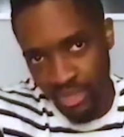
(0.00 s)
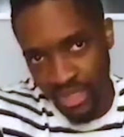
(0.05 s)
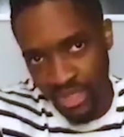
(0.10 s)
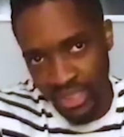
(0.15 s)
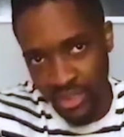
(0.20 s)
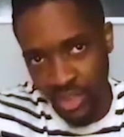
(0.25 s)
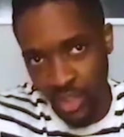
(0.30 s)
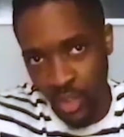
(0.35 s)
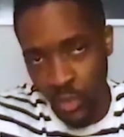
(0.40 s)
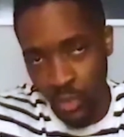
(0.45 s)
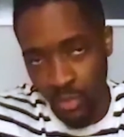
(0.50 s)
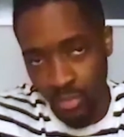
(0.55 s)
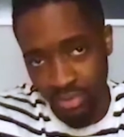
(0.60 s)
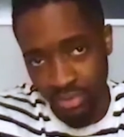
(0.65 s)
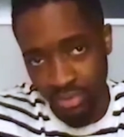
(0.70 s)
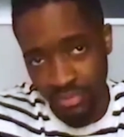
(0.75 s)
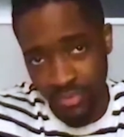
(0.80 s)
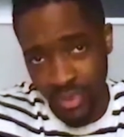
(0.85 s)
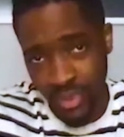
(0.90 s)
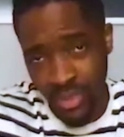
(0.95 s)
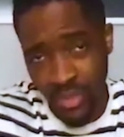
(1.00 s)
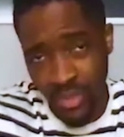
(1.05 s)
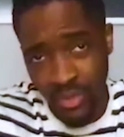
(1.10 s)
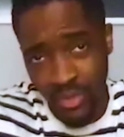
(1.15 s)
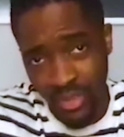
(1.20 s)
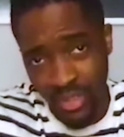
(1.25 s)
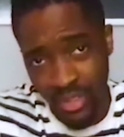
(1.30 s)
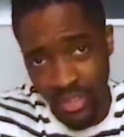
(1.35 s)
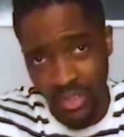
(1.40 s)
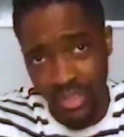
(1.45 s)
brings hope,
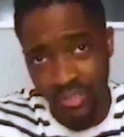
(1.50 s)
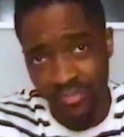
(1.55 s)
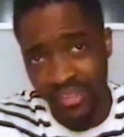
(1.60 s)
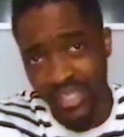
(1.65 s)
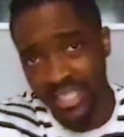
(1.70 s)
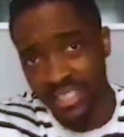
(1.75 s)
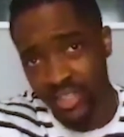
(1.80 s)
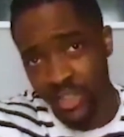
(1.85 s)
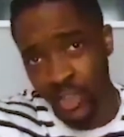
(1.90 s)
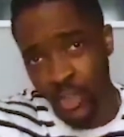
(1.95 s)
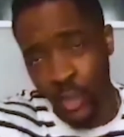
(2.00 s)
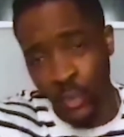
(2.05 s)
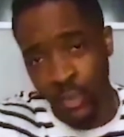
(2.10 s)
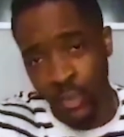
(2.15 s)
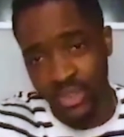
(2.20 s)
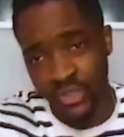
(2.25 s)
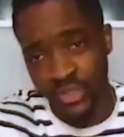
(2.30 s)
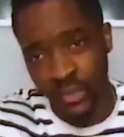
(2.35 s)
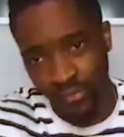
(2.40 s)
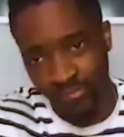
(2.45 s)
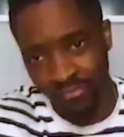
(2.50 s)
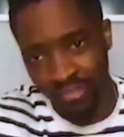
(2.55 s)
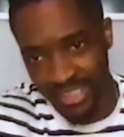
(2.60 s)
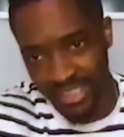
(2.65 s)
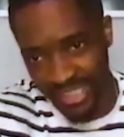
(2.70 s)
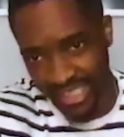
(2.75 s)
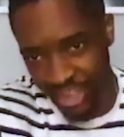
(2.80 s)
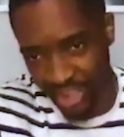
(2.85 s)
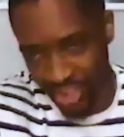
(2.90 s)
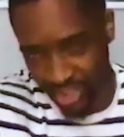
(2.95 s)
I think it's a nuanced
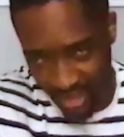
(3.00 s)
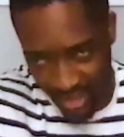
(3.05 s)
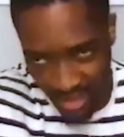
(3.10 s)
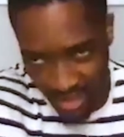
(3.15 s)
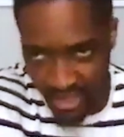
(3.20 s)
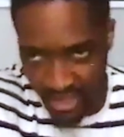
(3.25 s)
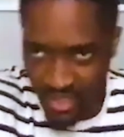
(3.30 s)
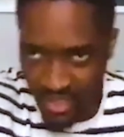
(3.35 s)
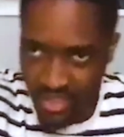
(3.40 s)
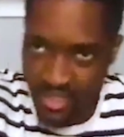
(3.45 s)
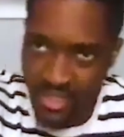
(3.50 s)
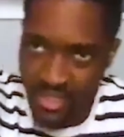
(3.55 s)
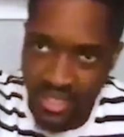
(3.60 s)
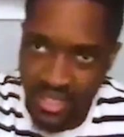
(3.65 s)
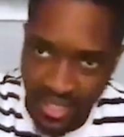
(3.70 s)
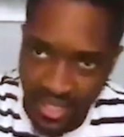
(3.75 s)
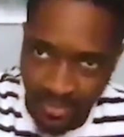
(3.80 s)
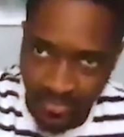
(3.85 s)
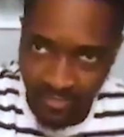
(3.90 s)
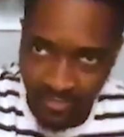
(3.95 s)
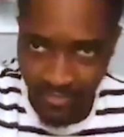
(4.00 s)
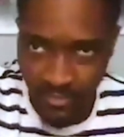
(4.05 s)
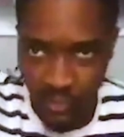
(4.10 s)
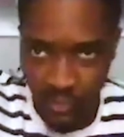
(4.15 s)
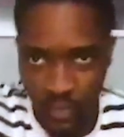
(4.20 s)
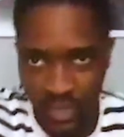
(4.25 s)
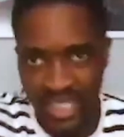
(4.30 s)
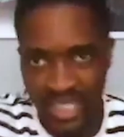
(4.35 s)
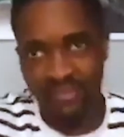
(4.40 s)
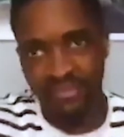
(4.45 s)
conversation.
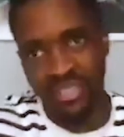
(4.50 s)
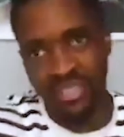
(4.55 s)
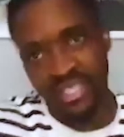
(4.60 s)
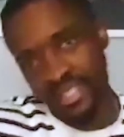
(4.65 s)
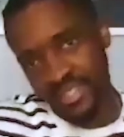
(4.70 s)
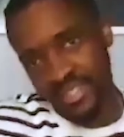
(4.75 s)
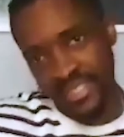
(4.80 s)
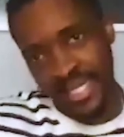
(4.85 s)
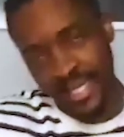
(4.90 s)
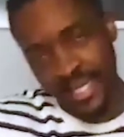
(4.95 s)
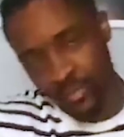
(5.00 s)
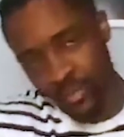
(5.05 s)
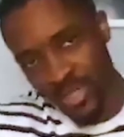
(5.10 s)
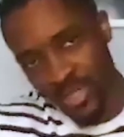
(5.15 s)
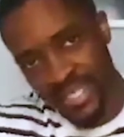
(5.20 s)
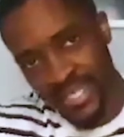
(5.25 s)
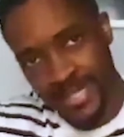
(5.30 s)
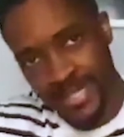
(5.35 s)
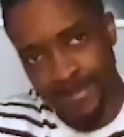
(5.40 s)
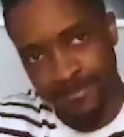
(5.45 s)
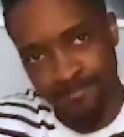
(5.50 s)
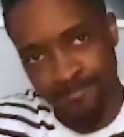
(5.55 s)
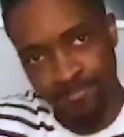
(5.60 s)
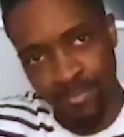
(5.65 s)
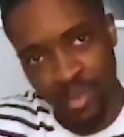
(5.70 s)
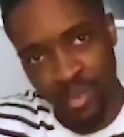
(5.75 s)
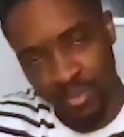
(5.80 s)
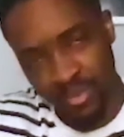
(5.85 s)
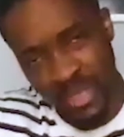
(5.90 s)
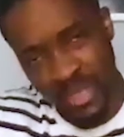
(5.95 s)
We're living in a time where
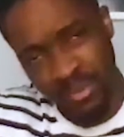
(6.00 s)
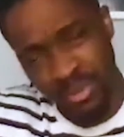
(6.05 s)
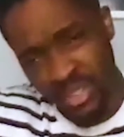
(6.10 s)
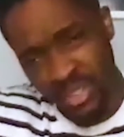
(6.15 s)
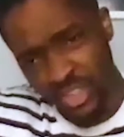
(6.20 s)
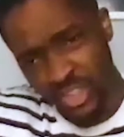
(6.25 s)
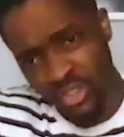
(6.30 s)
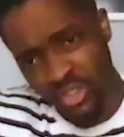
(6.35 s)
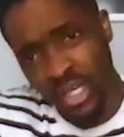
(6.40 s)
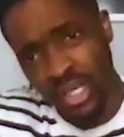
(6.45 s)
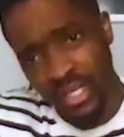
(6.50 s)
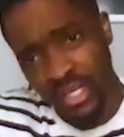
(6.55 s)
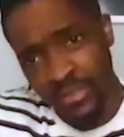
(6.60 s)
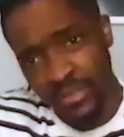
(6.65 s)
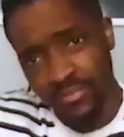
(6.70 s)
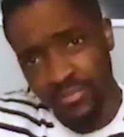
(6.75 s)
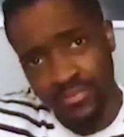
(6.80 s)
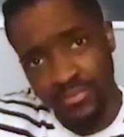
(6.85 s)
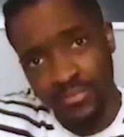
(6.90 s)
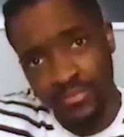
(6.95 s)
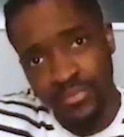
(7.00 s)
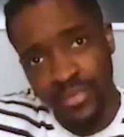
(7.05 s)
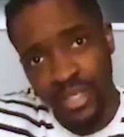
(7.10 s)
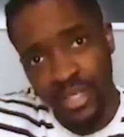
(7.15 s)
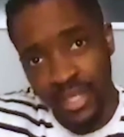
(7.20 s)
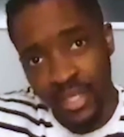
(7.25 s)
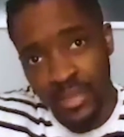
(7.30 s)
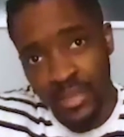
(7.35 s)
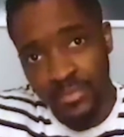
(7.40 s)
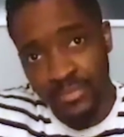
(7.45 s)
people are struggling,
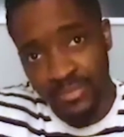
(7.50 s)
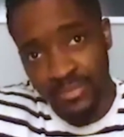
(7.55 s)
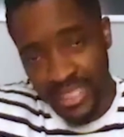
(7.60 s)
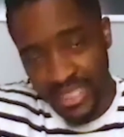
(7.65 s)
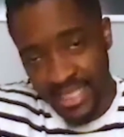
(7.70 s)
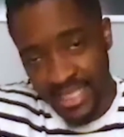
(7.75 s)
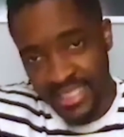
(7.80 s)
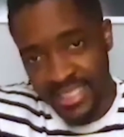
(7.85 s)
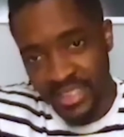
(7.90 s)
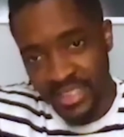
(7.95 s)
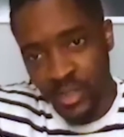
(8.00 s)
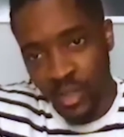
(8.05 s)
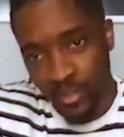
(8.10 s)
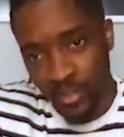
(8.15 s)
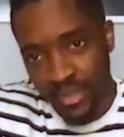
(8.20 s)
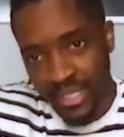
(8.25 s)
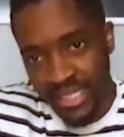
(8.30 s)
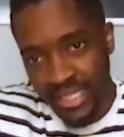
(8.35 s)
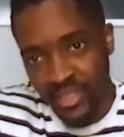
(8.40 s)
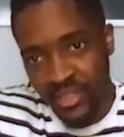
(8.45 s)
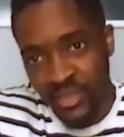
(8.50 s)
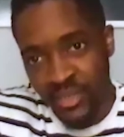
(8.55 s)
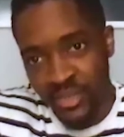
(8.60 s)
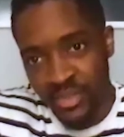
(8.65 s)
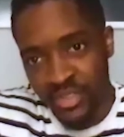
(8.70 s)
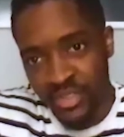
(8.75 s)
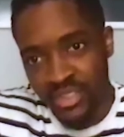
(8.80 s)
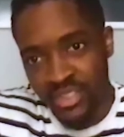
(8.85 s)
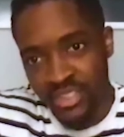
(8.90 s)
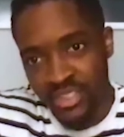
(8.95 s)
and there's a lot of bad
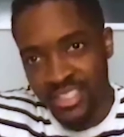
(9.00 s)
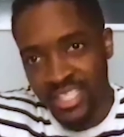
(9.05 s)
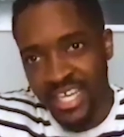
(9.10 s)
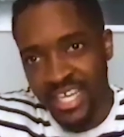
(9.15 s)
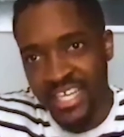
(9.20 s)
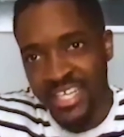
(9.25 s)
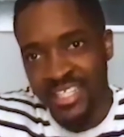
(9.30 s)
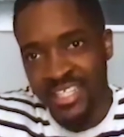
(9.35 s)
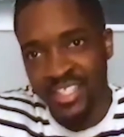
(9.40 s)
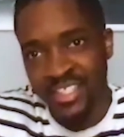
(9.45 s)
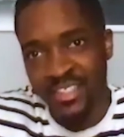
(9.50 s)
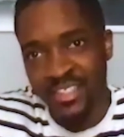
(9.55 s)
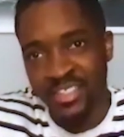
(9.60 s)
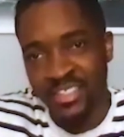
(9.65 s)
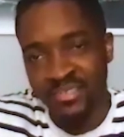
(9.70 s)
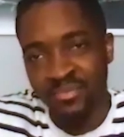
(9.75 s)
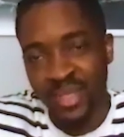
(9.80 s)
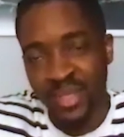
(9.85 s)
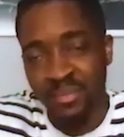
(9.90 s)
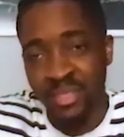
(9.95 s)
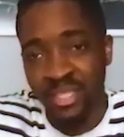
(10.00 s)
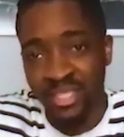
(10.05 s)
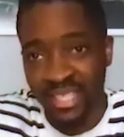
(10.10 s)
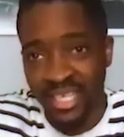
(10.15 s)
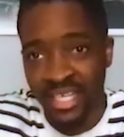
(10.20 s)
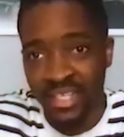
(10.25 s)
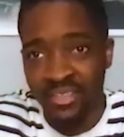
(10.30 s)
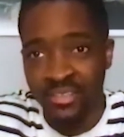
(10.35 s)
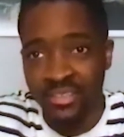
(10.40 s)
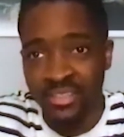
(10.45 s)
news, and people are
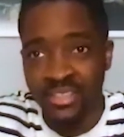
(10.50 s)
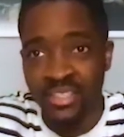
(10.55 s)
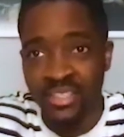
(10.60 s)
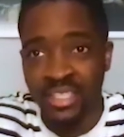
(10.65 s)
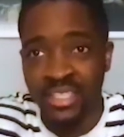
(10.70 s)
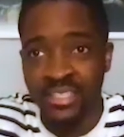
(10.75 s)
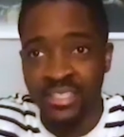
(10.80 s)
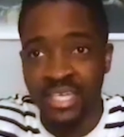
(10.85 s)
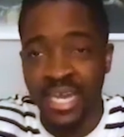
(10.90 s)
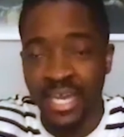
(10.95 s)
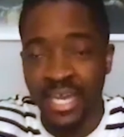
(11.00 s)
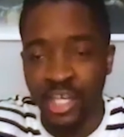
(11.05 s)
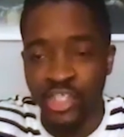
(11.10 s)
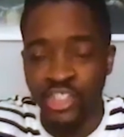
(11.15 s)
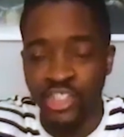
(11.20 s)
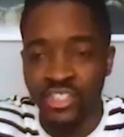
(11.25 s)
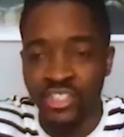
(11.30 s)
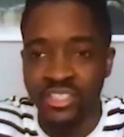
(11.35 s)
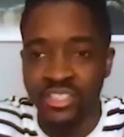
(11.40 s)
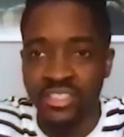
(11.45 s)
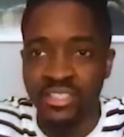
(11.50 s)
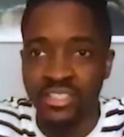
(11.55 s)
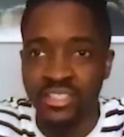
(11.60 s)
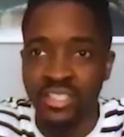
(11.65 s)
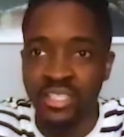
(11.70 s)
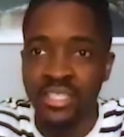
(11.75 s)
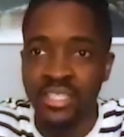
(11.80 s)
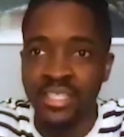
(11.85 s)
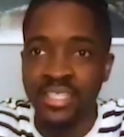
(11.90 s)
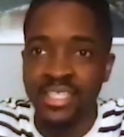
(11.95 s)
down and anxious
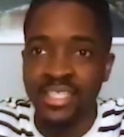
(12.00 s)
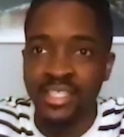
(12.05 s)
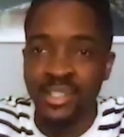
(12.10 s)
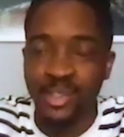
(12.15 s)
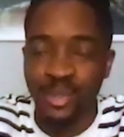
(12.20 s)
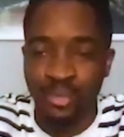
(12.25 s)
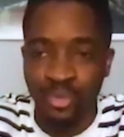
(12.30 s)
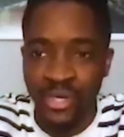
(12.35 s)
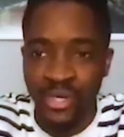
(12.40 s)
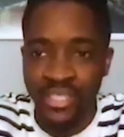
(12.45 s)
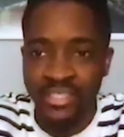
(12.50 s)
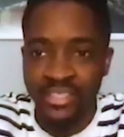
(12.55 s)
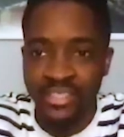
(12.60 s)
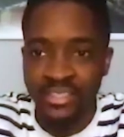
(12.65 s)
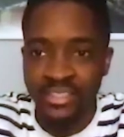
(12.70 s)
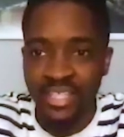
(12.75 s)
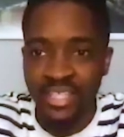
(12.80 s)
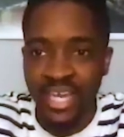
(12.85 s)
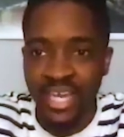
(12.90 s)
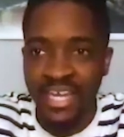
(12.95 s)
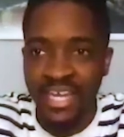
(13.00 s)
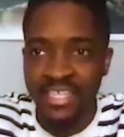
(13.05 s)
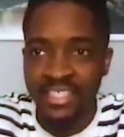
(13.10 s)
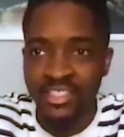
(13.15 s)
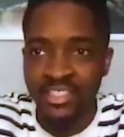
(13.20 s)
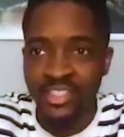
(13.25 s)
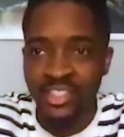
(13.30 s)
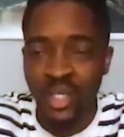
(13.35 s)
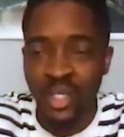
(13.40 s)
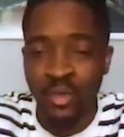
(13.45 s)
and depressed.
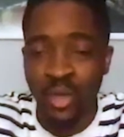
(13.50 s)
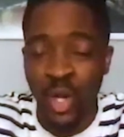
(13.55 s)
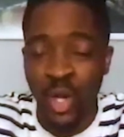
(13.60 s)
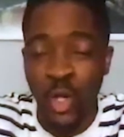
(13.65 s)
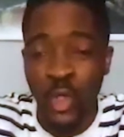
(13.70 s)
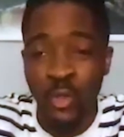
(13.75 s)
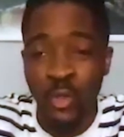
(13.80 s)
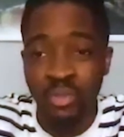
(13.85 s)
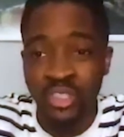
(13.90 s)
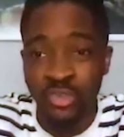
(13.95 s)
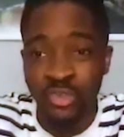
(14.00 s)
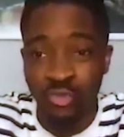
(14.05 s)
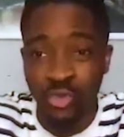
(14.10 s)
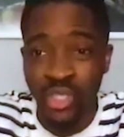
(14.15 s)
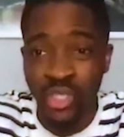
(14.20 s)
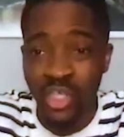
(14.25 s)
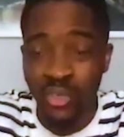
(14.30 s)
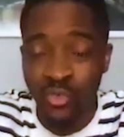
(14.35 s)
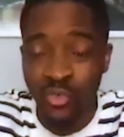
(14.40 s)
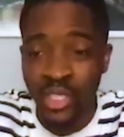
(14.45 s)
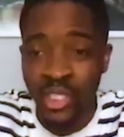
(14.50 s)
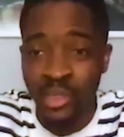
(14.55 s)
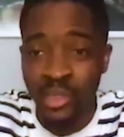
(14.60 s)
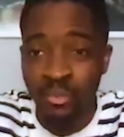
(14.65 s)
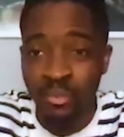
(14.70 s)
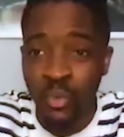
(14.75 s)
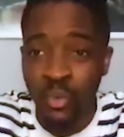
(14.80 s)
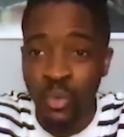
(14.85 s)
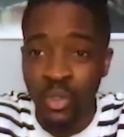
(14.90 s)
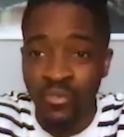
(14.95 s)
And so hope is really,
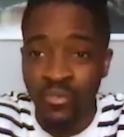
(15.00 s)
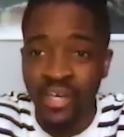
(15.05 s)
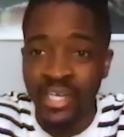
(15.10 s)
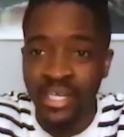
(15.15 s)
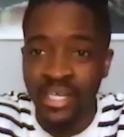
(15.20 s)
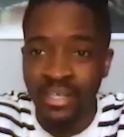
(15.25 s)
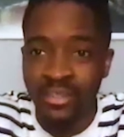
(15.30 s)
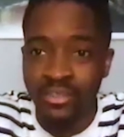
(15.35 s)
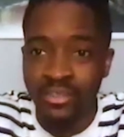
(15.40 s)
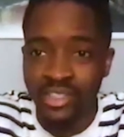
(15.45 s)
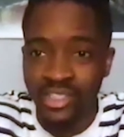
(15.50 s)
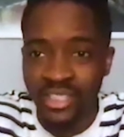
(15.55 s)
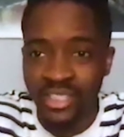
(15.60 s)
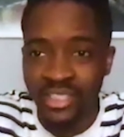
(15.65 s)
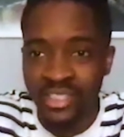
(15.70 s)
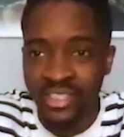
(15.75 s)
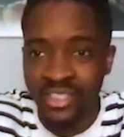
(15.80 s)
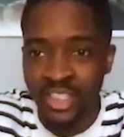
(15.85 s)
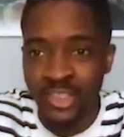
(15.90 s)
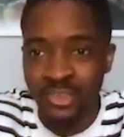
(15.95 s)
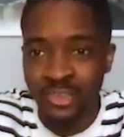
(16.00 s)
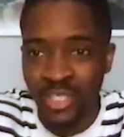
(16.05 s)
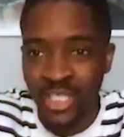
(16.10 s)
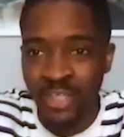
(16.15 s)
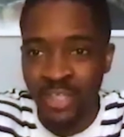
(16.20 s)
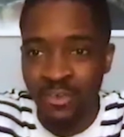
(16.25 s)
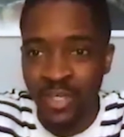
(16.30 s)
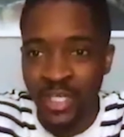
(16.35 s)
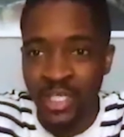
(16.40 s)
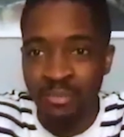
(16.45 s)
really important right now. Jesus is
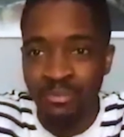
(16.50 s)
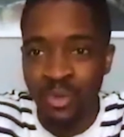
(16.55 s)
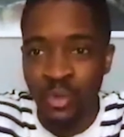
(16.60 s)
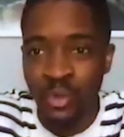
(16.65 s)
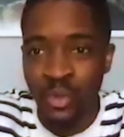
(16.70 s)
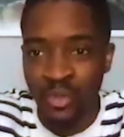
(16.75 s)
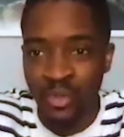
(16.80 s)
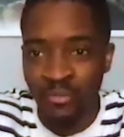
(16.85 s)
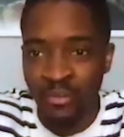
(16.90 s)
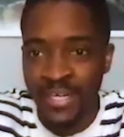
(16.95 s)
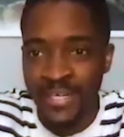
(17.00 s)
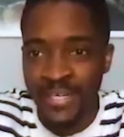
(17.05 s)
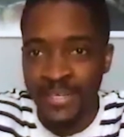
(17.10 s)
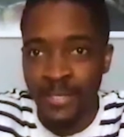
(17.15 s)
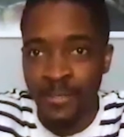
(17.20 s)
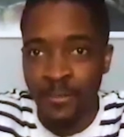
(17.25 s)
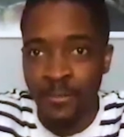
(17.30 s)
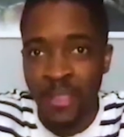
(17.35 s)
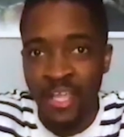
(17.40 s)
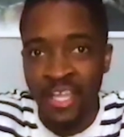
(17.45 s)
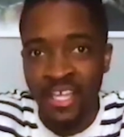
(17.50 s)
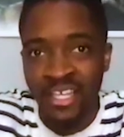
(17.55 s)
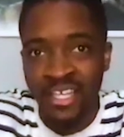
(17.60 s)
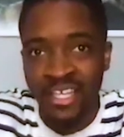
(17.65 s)
really, really important right now.